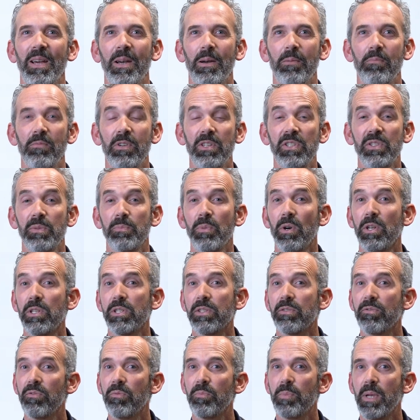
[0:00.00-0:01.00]

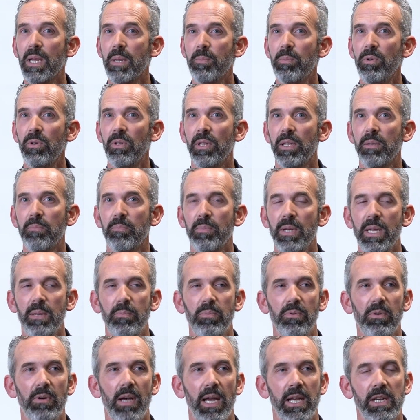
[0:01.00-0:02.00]
response from people, and
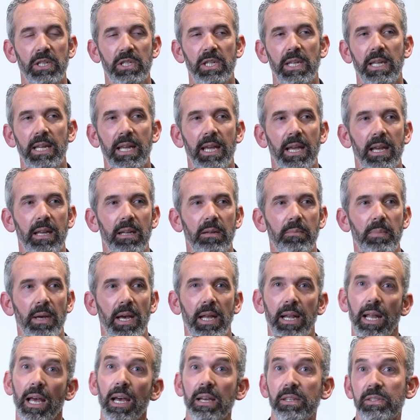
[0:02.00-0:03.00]
people actually cared
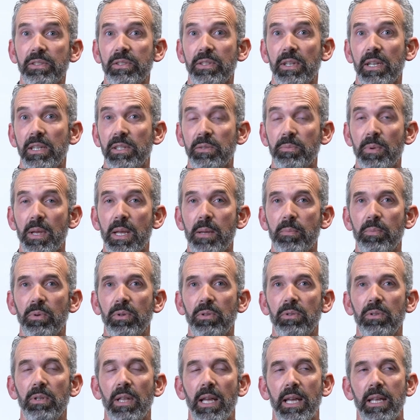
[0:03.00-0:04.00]
about us as
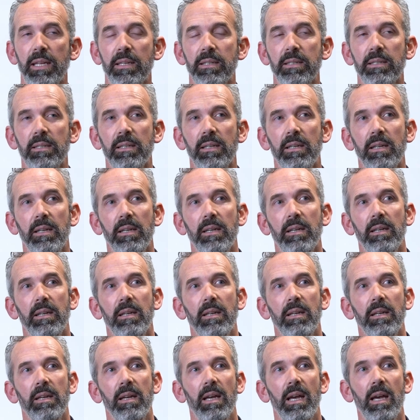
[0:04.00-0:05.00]
people and
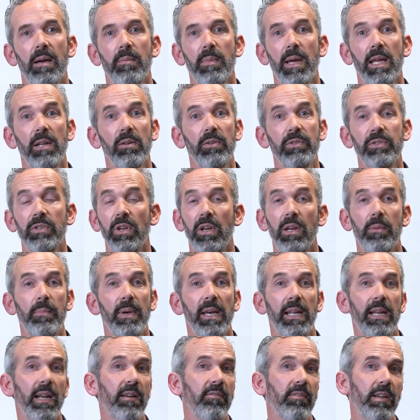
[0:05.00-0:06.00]
also
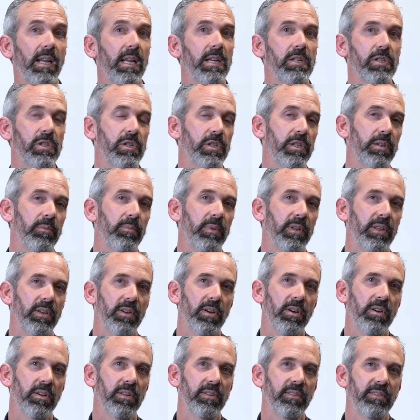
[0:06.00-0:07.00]
about our relationship with God.